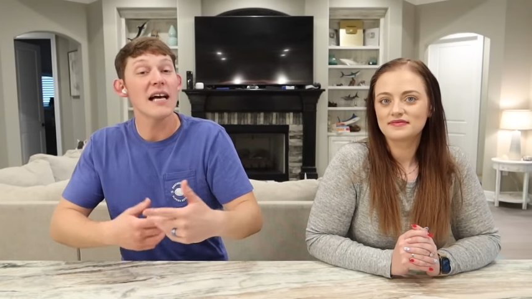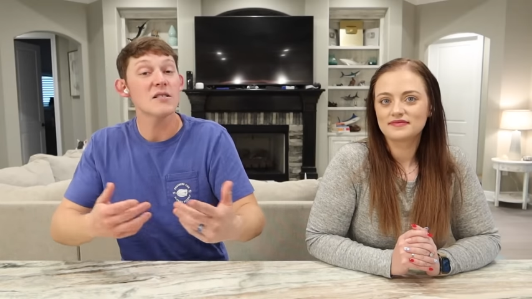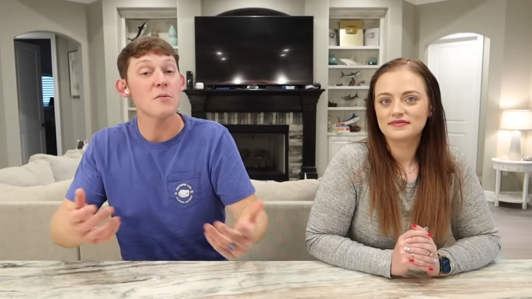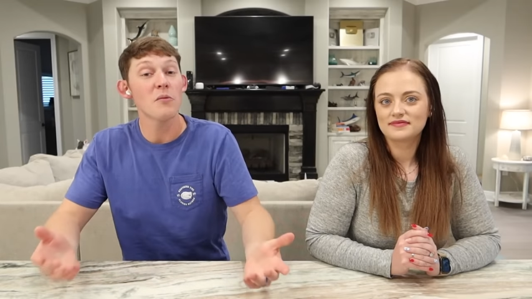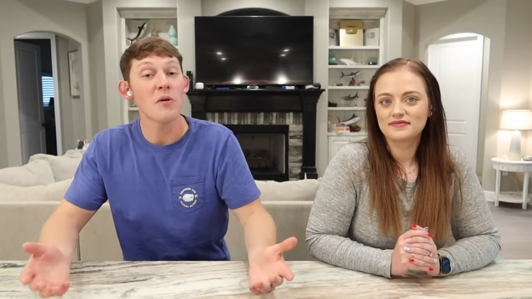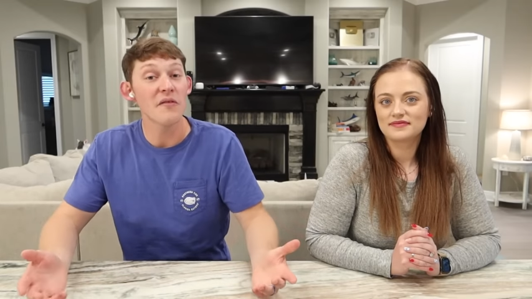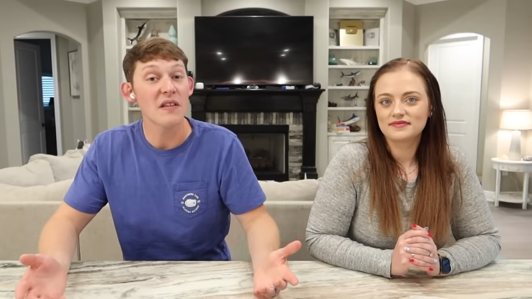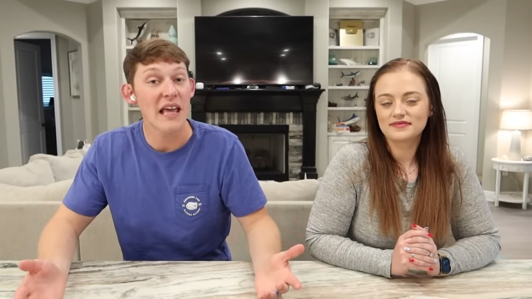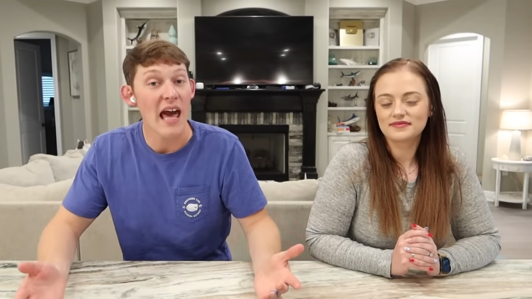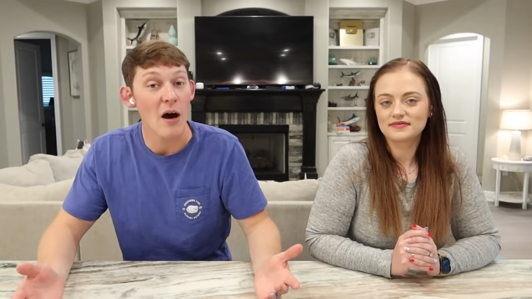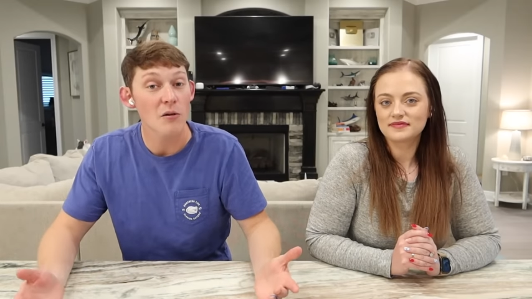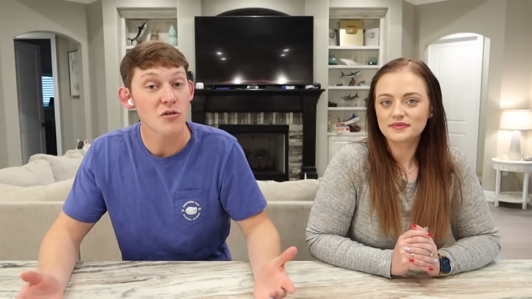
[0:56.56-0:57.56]
Speaker 1: S M L movie The
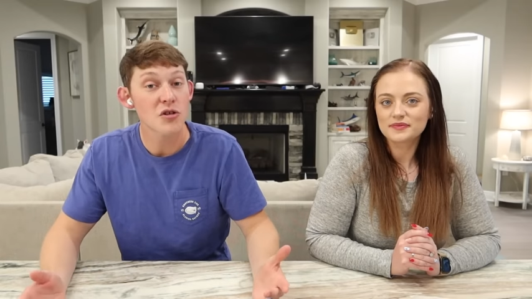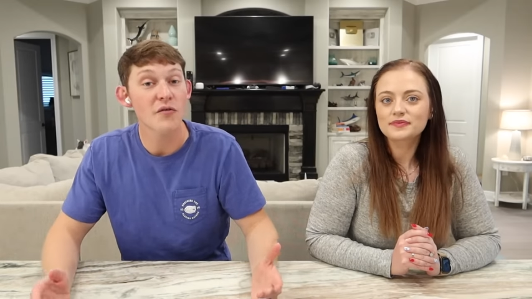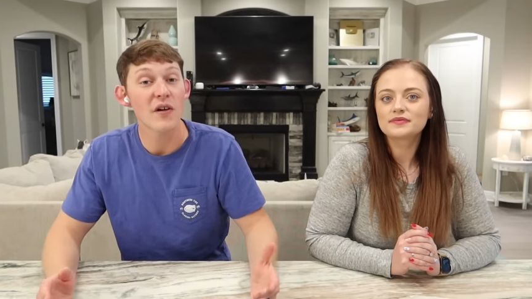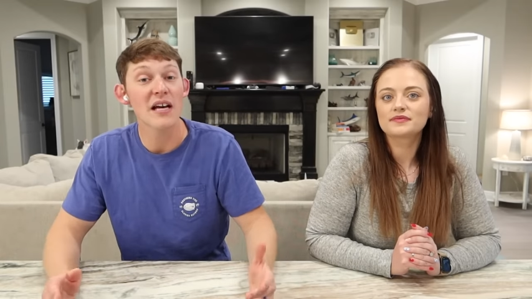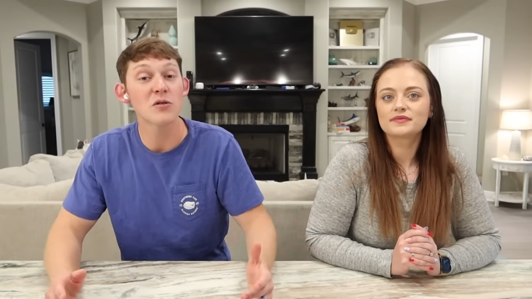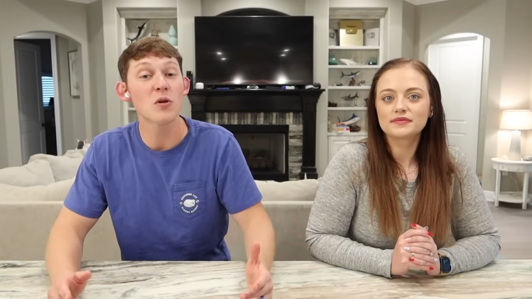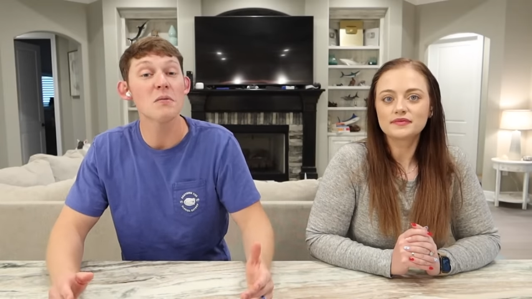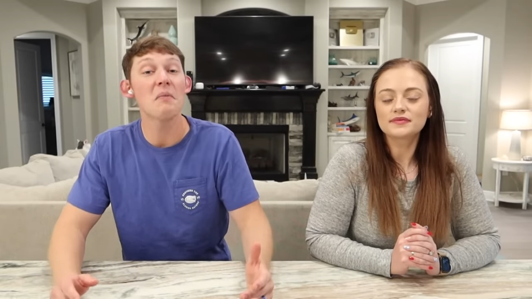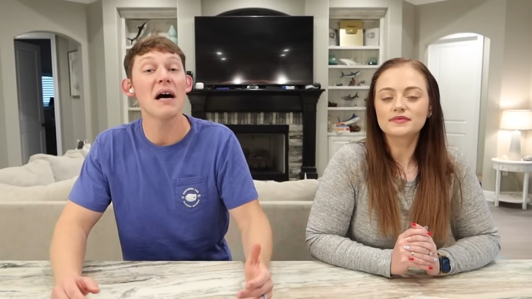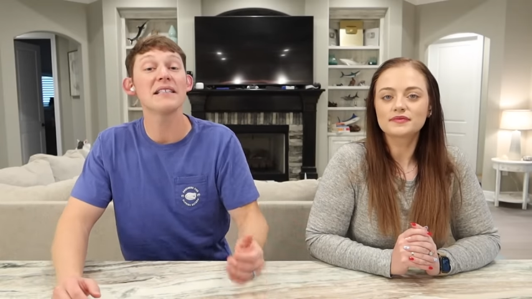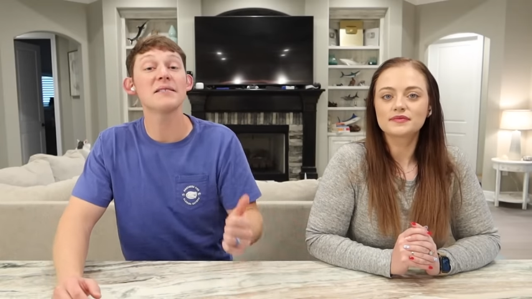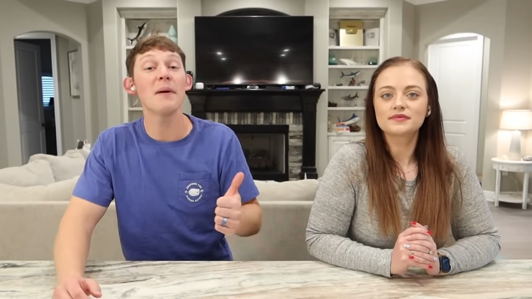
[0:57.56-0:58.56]
Couch. So if you guys wouldn't
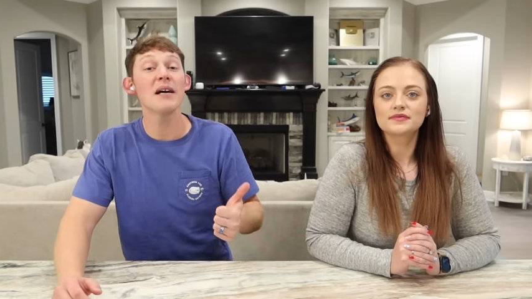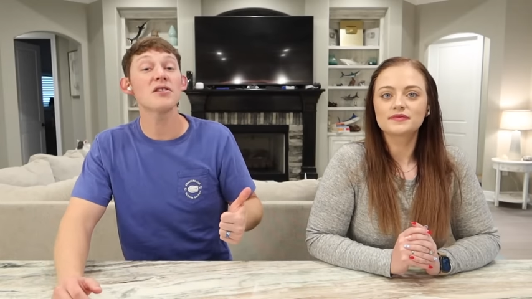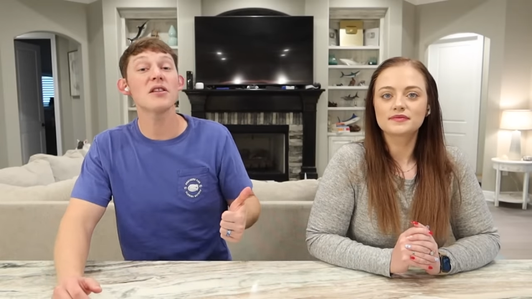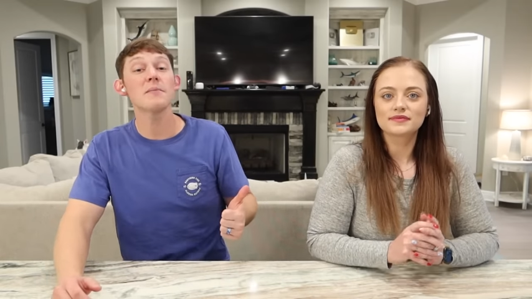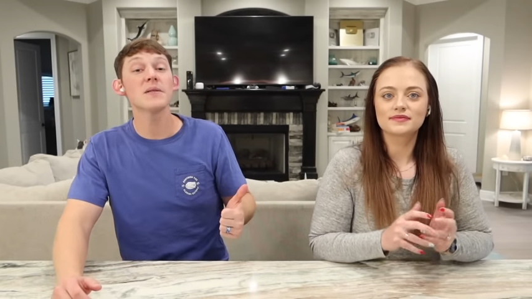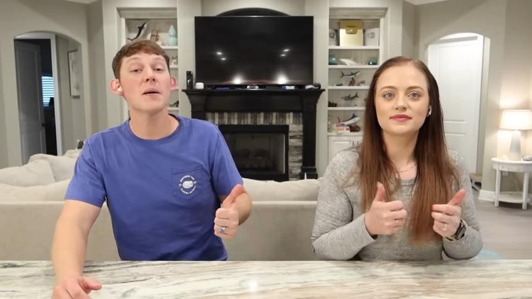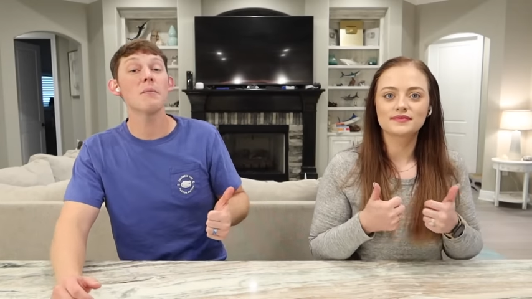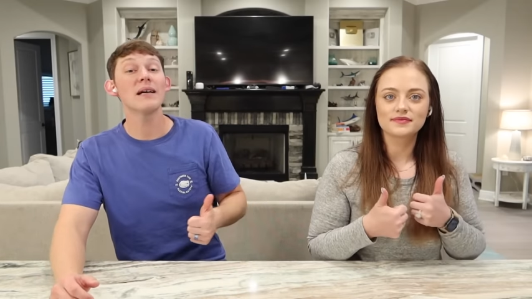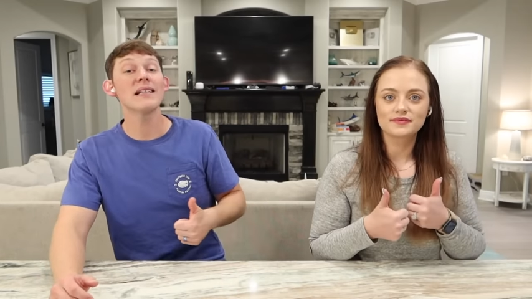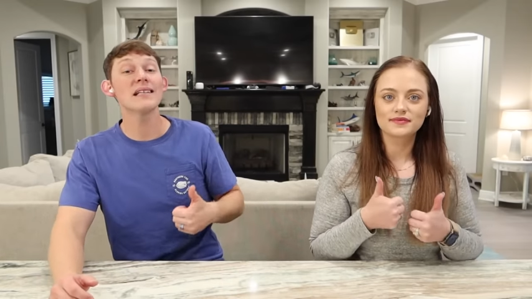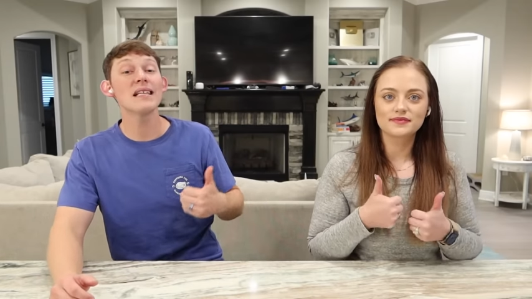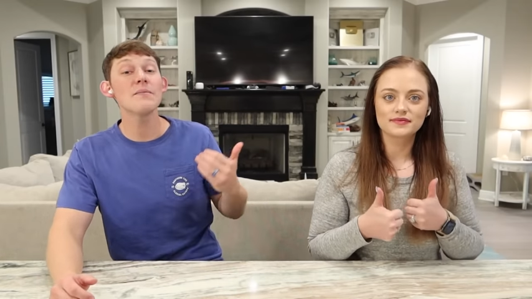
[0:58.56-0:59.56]
mind, smash the thumbs up
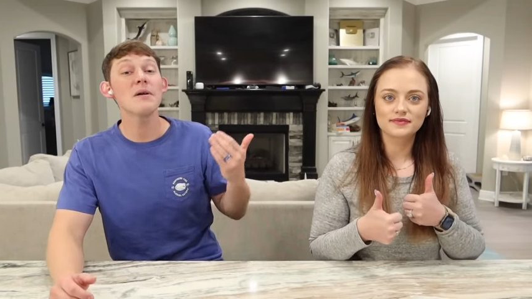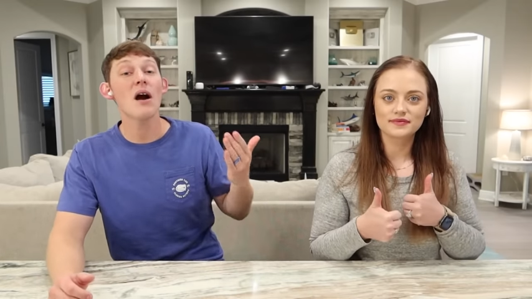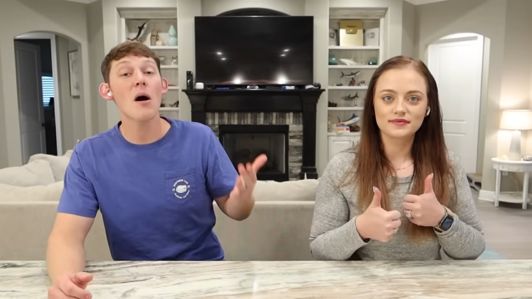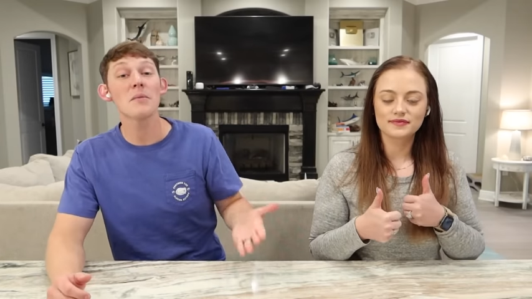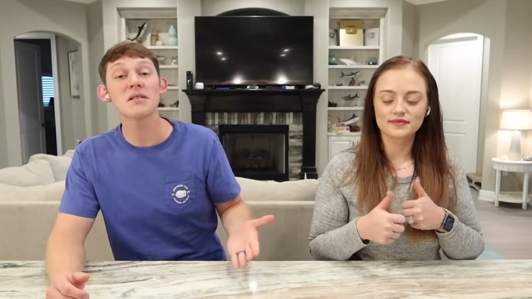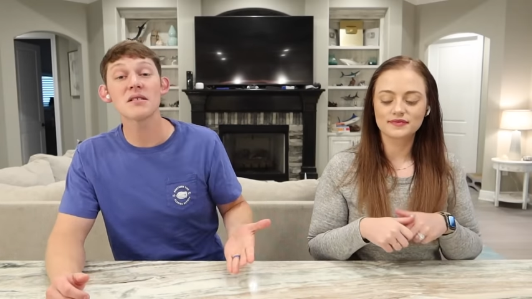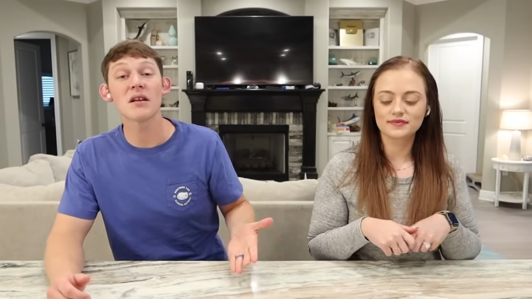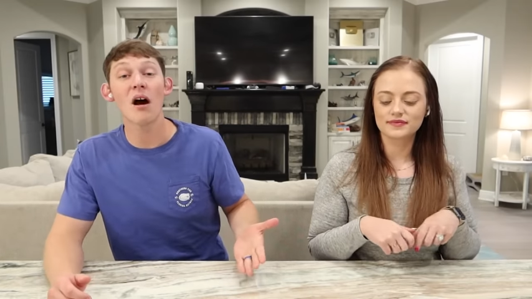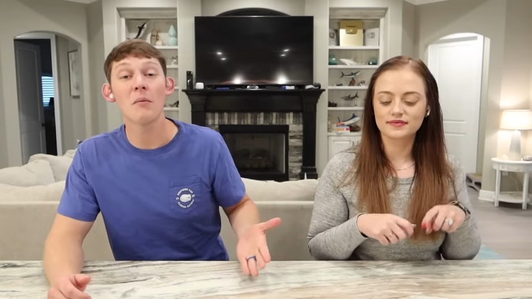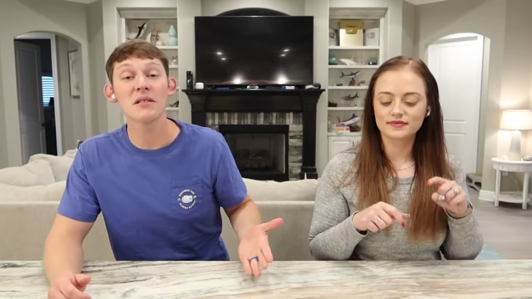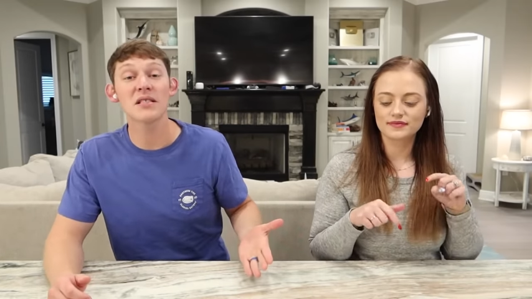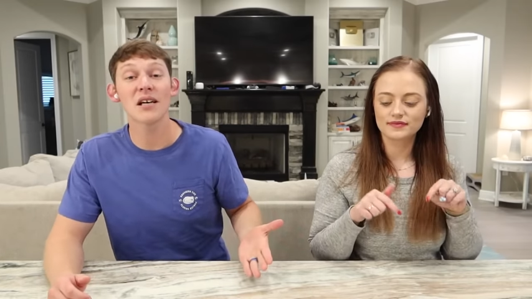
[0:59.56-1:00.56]
button and leave me comments in the comment